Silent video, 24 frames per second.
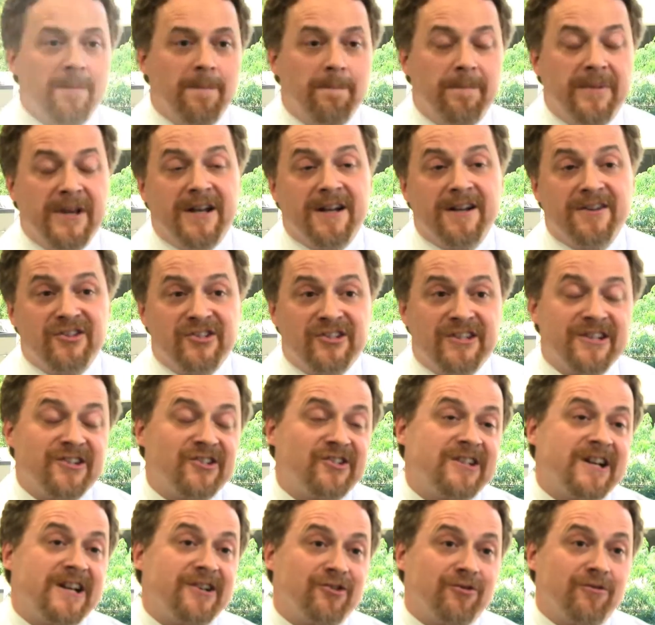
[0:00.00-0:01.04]
Because
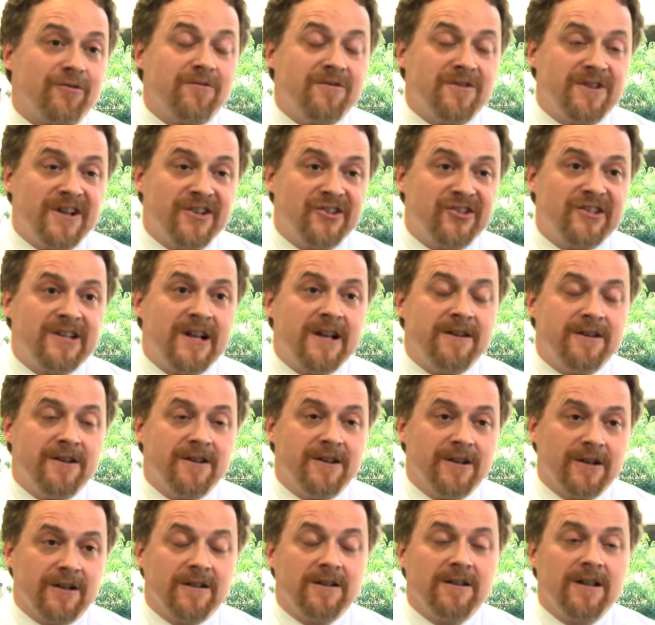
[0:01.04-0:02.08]
testosterone does tend to
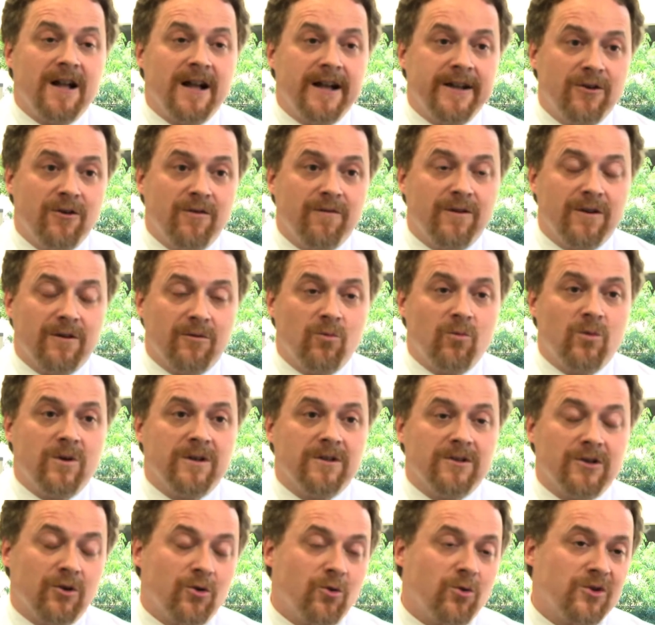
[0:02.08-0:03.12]
decline over one,
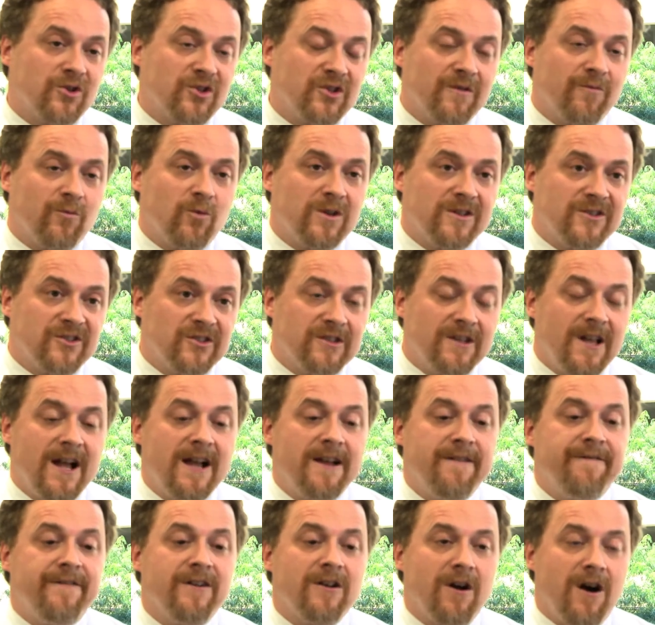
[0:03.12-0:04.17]
the course of one's
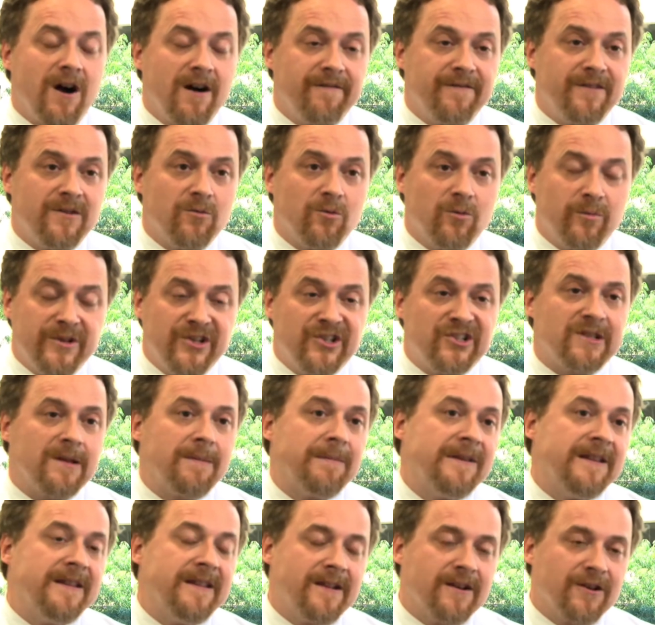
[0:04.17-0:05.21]
life, it often will be
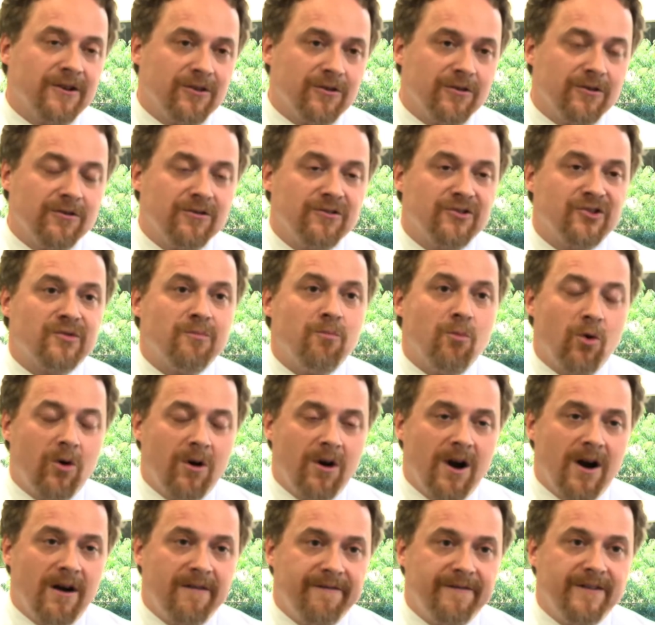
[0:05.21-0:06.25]
something that occurs more
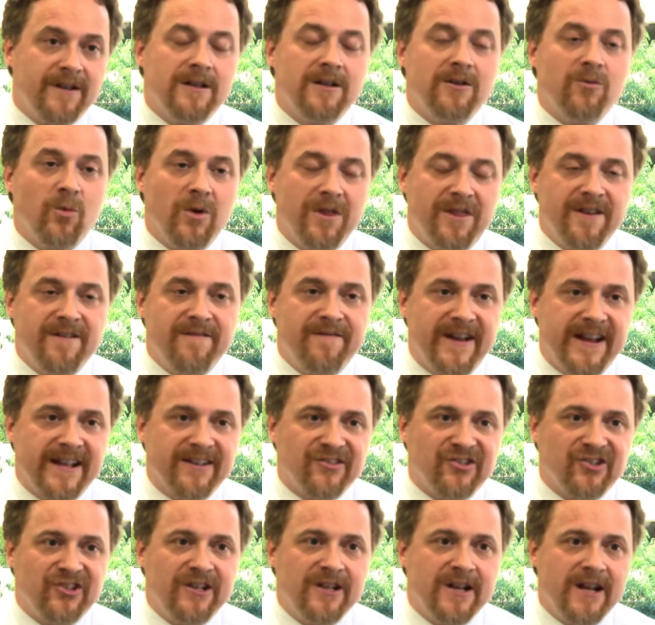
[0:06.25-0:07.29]
often with
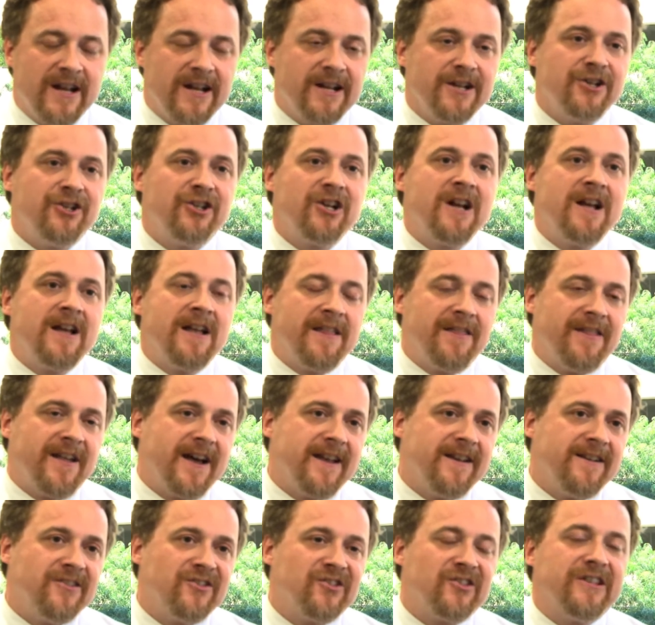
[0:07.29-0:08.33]
advancing age.
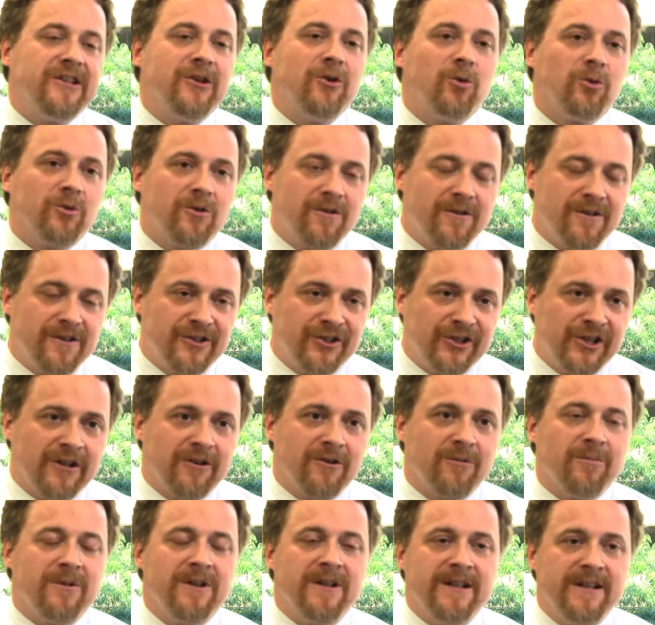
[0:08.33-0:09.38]
That is, the older the
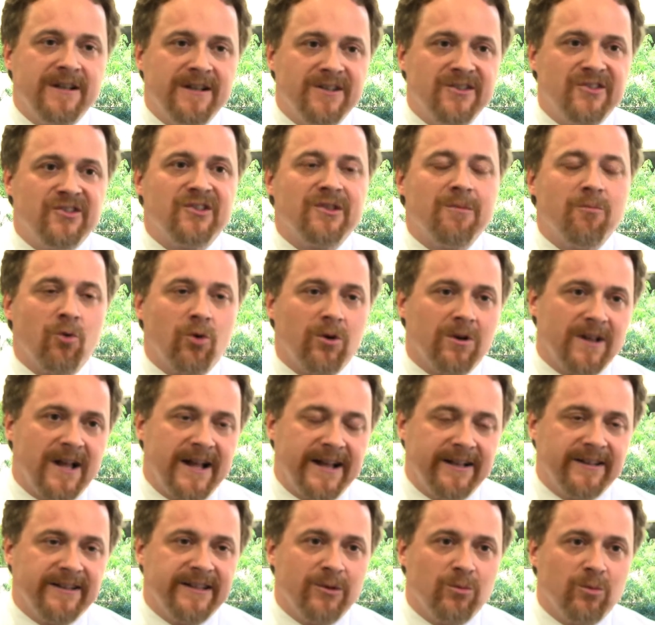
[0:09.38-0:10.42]
gentleman is, the more
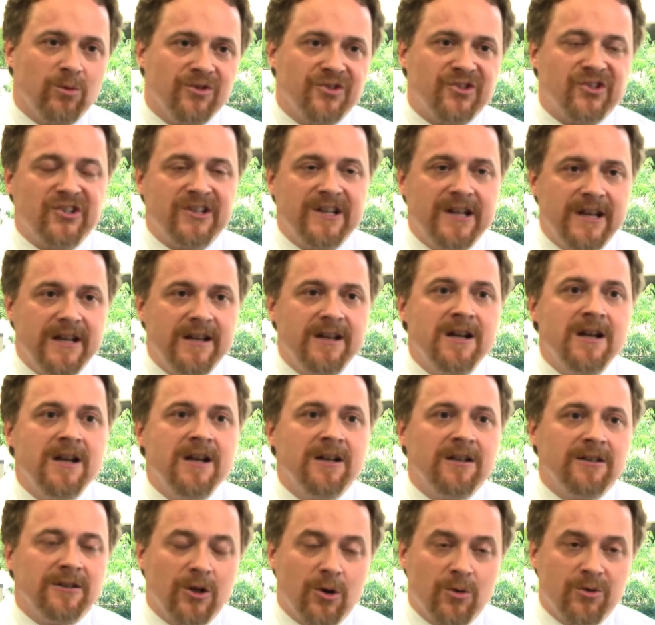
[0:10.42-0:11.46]
likely we'll see
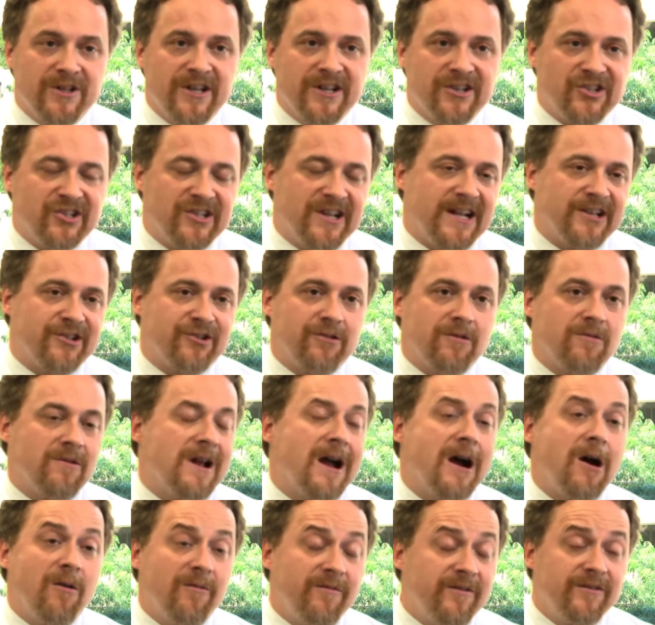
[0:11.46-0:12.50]
low testosterone.
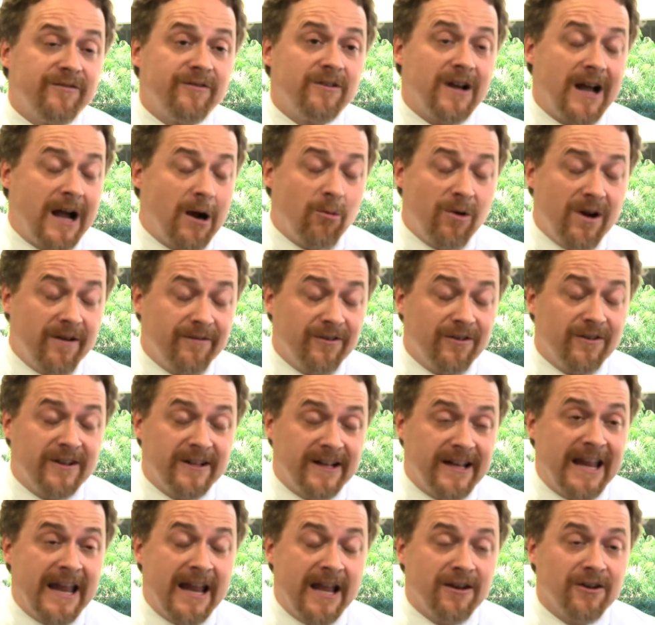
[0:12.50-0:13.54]
However, however
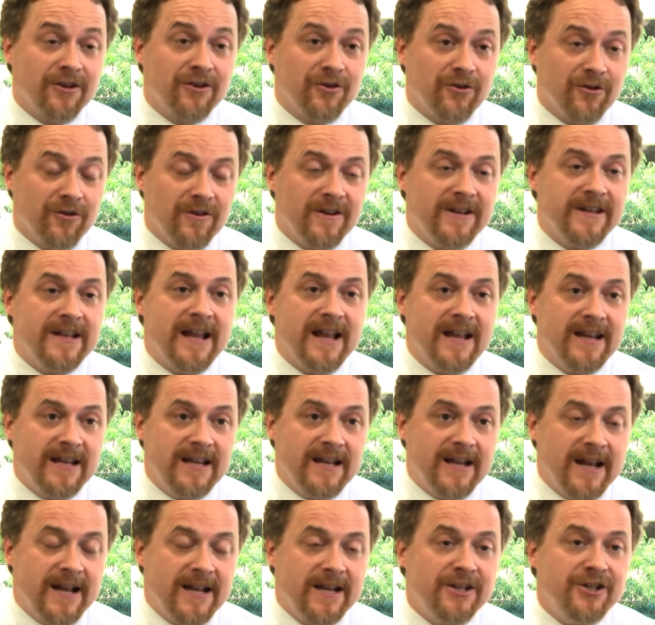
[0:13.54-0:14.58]
it can occur in
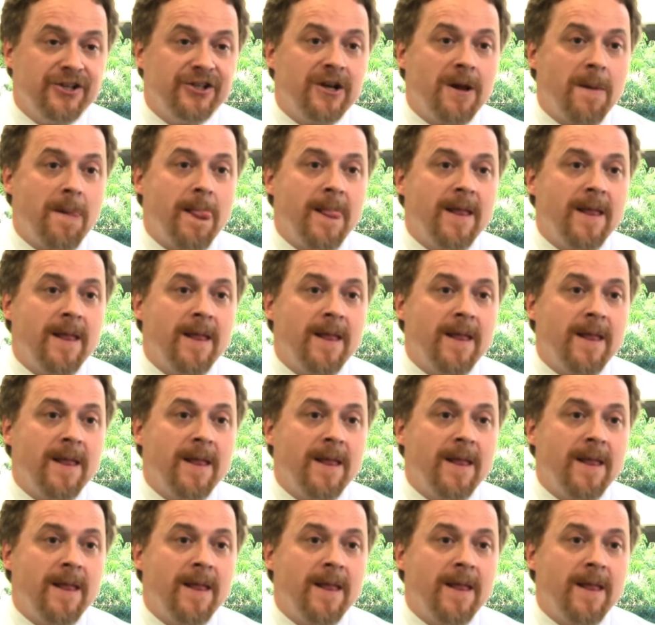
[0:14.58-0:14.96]
any age.